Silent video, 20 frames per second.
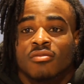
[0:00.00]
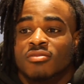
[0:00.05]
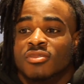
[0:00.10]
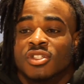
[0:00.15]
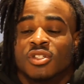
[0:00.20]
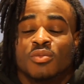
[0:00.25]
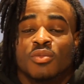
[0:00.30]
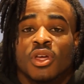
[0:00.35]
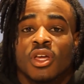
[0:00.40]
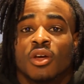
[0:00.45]

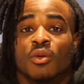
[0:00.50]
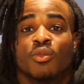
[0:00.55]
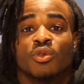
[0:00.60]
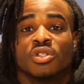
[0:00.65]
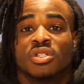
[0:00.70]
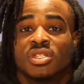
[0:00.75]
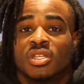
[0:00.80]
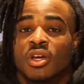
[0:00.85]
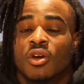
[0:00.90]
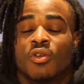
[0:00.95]
just being able
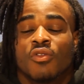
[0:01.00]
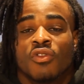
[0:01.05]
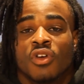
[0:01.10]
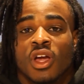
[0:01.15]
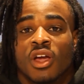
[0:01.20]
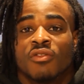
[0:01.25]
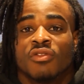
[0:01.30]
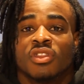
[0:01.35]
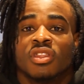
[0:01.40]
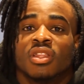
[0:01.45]
to take over
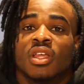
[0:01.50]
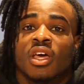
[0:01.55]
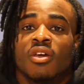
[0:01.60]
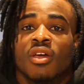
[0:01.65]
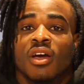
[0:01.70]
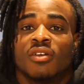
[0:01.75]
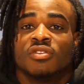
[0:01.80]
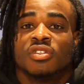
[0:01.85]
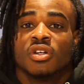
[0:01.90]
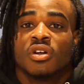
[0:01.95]
everything that you
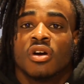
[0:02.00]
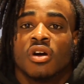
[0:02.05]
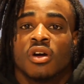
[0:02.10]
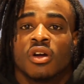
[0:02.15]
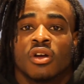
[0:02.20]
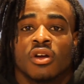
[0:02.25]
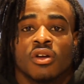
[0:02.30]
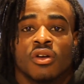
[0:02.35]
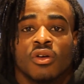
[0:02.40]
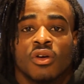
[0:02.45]
have to
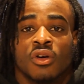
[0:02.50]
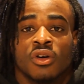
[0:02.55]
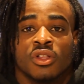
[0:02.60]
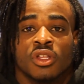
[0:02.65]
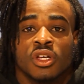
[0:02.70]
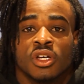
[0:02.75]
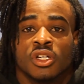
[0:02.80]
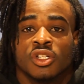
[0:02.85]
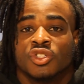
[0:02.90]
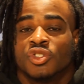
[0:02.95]
conquer all
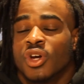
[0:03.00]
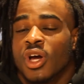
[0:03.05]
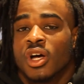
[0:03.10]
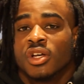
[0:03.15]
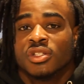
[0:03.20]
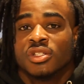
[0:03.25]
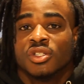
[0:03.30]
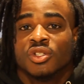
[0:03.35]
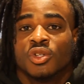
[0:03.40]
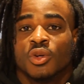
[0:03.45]
the
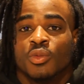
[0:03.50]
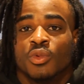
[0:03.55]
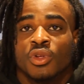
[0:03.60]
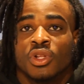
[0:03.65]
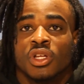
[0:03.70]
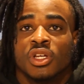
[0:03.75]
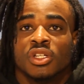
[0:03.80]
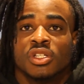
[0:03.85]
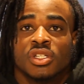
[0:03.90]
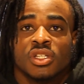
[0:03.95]
trials and
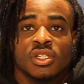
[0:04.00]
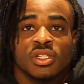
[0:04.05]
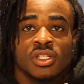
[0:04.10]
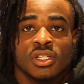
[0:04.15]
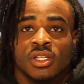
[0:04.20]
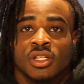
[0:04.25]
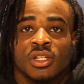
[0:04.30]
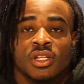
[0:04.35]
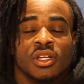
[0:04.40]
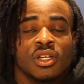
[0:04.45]
tribulations
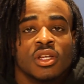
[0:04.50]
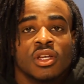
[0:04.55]
and